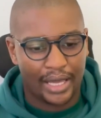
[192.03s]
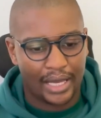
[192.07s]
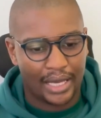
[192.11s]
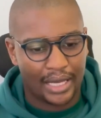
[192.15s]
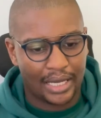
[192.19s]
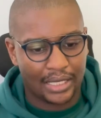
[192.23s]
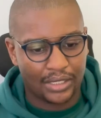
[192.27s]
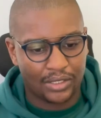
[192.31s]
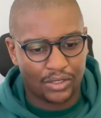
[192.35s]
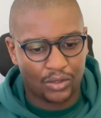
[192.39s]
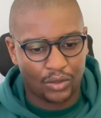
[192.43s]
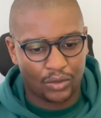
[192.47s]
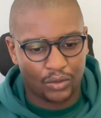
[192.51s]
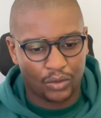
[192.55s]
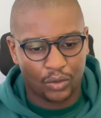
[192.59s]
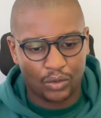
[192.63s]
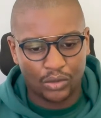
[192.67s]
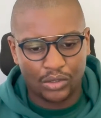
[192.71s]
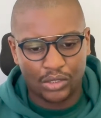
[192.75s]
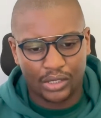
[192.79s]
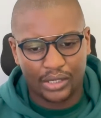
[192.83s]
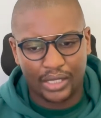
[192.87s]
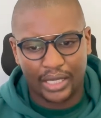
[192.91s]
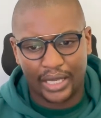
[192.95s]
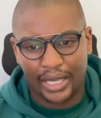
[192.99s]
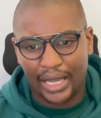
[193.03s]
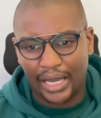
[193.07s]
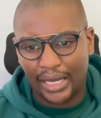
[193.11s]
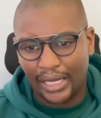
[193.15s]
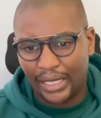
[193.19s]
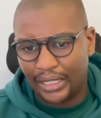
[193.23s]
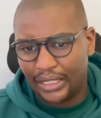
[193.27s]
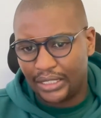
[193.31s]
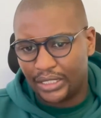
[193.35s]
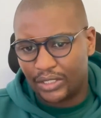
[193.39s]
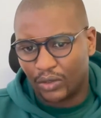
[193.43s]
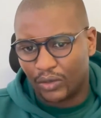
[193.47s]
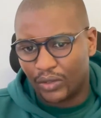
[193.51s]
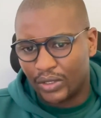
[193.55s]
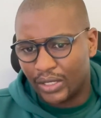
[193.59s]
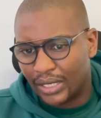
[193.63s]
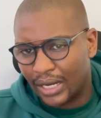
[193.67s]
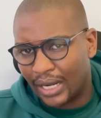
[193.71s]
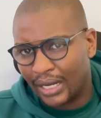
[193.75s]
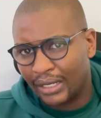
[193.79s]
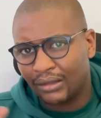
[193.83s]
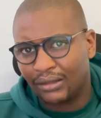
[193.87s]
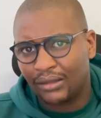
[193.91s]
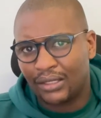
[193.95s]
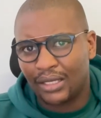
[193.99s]
So those are the 8 or
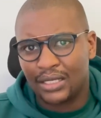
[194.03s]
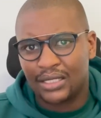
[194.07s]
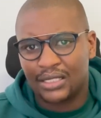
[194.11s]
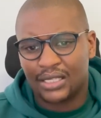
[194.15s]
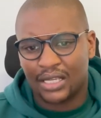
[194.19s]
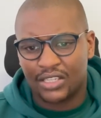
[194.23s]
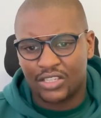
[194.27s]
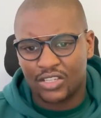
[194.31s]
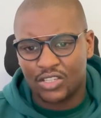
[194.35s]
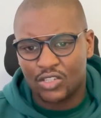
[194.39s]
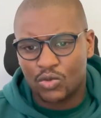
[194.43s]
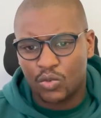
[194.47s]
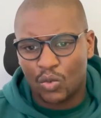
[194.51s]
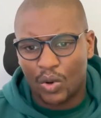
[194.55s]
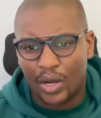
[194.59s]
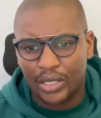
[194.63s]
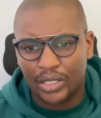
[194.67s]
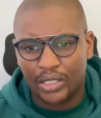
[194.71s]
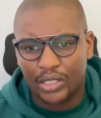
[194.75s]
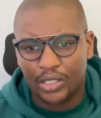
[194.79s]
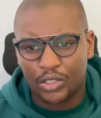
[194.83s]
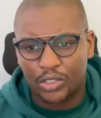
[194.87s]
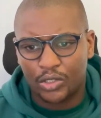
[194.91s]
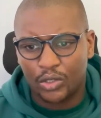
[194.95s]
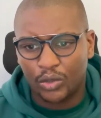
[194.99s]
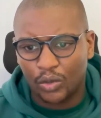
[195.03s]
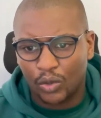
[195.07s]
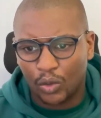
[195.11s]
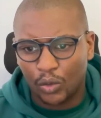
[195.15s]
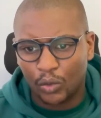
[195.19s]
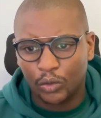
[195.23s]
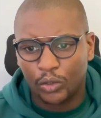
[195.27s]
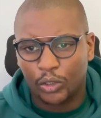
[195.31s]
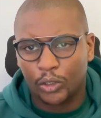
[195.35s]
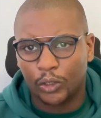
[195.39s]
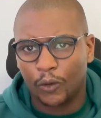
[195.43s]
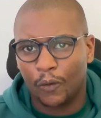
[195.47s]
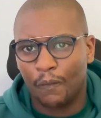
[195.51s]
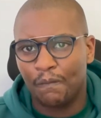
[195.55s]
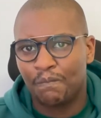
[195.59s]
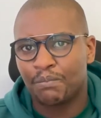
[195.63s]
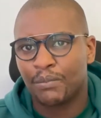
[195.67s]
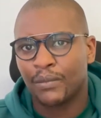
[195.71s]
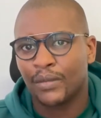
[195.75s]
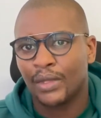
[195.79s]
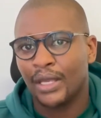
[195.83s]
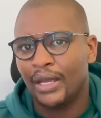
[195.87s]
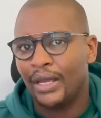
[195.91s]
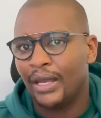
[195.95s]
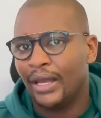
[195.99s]
9 things I just want us to go through.
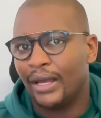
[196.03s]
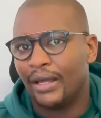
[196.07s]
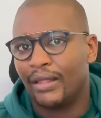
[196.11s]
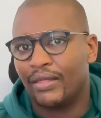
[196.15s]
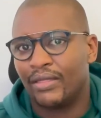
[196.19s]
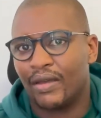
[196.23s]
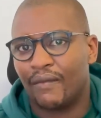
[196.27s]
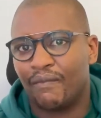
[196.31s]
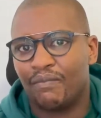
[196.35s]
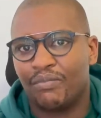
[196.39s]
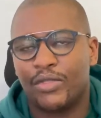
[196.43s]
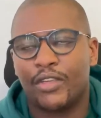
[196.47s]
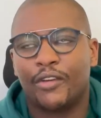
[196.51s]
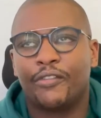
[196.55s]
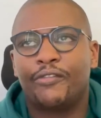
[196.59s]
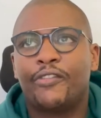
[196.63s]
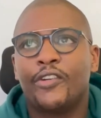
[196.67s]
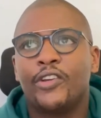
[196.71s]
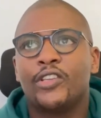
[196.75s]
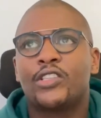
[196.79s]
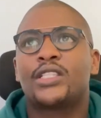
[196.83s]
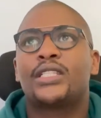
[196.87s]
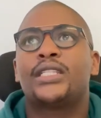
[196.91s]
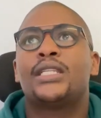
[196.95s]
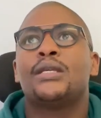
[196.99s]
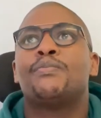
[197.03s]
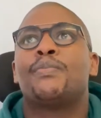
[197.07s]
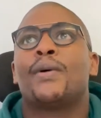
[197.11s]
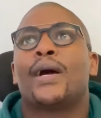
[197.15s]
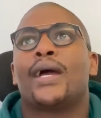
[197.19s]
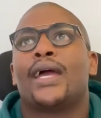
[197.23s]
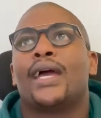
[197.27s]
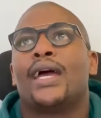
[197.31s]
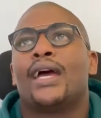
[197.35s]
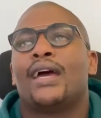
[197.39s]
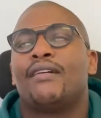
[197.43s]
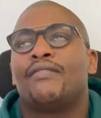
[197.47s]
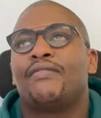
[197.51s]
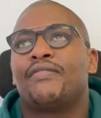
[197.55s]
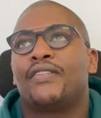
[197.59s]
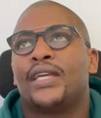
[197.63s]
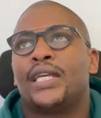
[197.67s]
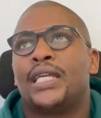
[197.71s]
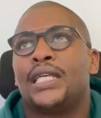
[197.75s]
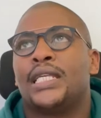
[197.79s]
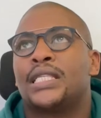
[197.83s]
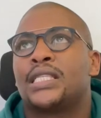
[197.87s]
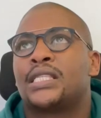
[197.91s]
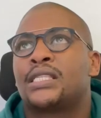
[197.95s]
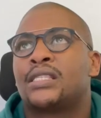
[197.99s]
The first tip I have
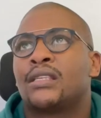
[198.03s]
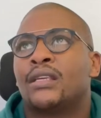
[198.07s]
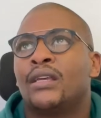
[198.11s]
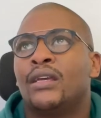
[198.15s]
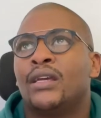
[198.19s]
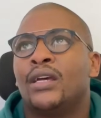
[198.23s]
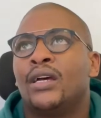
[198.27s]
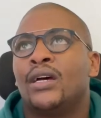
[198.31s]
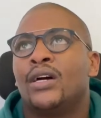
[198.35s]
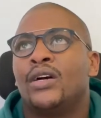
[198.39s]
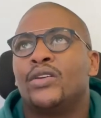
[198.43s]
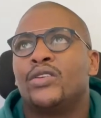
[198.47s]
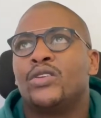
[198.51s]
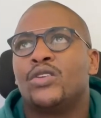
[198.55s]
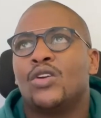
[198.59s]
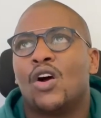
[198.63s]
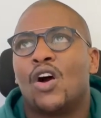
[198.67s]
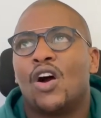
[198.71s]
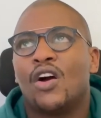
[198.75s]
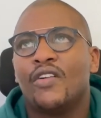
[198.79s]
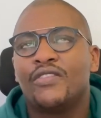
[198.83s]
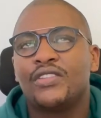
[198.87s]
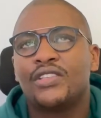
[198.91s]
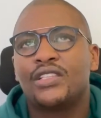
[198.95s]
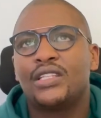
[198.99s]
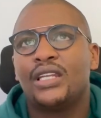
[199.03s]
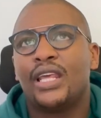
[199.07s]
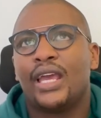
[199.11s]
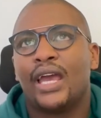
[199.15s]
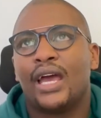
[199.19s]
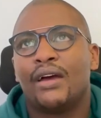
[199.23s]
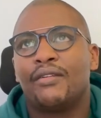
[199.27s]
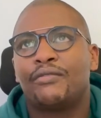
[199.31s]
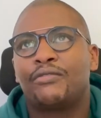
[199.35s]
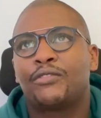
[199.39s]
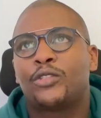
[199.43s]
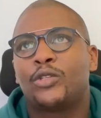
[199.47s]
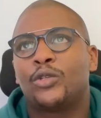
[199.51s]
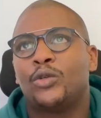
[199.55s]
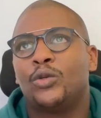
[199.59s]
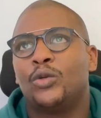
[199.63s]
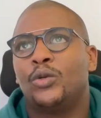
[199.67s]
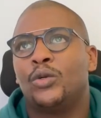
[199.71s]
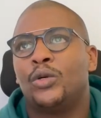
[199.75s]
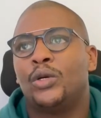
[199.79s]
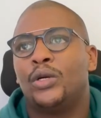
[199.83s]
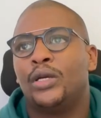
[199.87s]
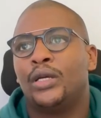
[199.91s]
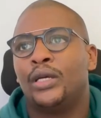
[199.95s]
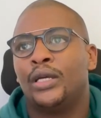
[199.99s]
is you obviously have
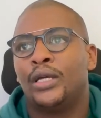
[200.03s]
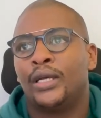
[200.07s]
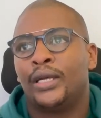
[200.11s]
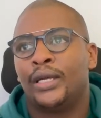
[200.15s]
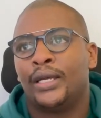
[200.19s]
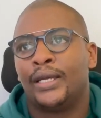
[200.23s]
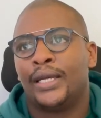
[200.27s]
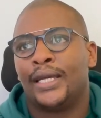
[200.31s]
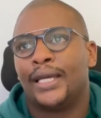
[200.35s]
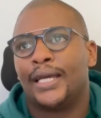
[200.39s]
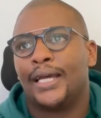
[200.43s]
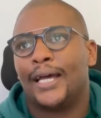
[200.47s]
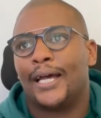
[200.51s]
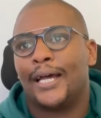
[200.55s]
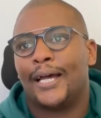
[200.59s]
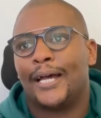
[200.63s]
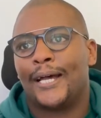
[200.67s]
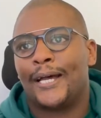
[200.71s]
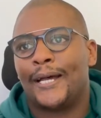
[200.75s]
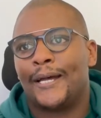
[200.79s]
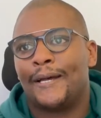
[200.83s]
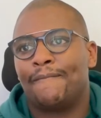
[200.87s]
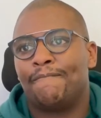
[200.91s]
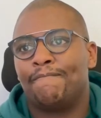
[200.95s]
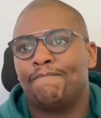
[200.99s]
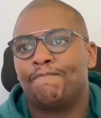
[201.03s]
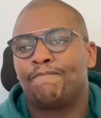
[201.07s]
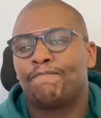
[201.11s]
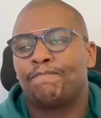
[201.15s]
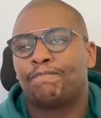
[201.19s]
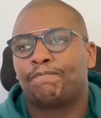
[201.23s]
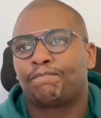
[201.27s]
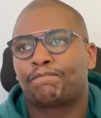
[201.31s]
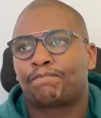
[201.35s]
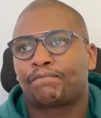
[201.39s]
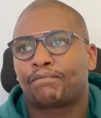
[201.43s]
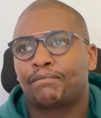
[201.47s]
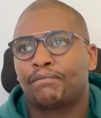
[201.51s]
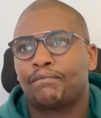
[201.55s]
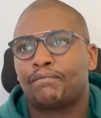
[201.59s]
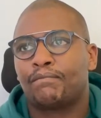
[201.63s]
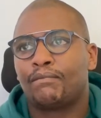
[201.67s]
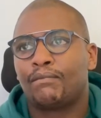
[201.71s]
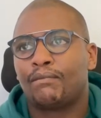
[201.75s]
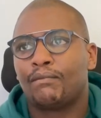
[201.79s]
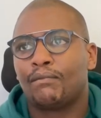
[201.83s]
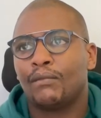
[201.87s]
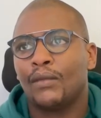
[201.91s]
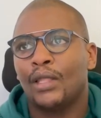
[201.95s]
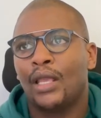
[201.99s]
to,
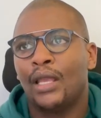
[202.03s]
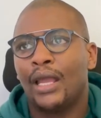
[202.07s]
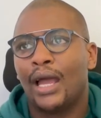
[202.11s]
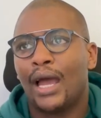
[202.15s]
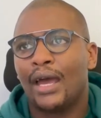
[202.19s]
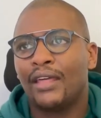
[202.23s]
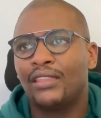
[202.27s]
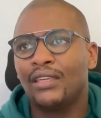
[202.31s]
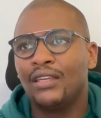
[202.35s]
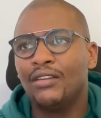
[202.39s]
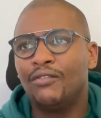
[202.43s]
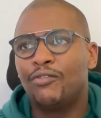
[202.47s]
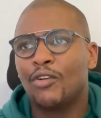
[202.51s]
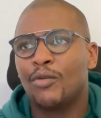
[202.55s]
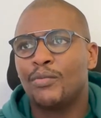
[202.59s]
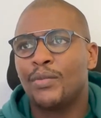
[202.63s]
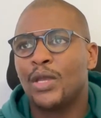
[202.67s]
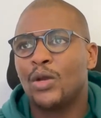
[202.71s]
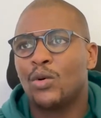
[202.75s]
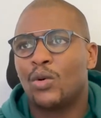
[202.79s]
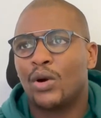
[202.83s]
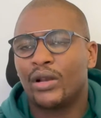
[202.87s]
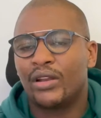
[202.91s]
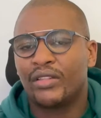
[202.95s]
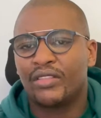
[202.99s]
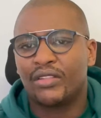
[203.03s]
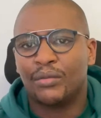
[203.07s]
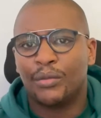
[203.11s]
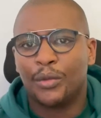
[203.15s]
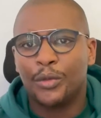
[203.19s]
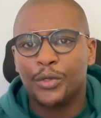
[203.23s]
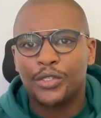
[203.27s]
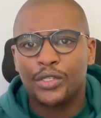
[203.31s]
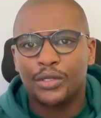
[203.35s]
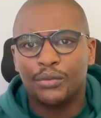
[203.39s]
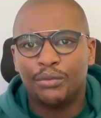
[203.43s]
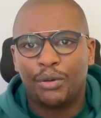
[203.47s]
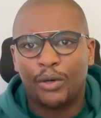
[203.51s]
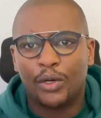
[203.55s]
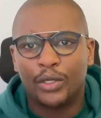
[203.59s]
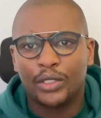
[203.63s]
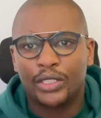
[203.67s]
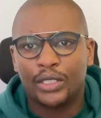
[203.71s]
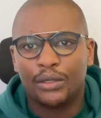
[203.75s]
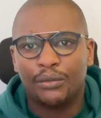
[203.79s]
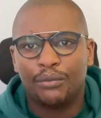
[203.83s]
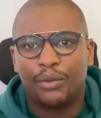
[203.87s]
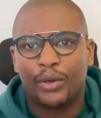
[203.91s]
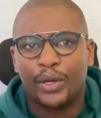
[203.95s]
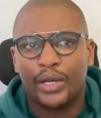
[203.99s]
I think for me, one of the most
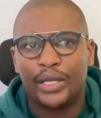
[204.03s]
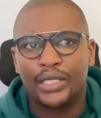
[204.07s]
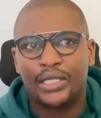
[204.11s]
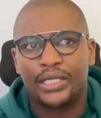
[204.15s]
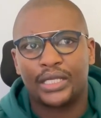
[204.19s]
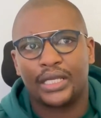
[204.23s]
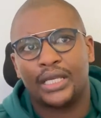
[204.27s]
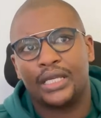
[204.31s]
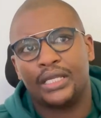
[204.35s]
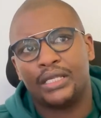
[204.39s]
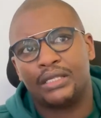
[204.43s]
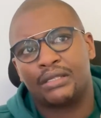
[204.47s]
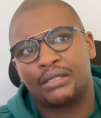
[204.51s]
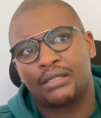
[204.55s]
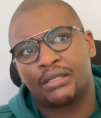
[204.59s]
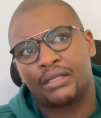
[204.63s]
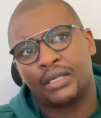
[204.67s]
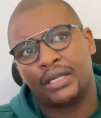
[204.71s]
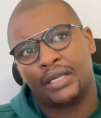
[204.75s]
important points is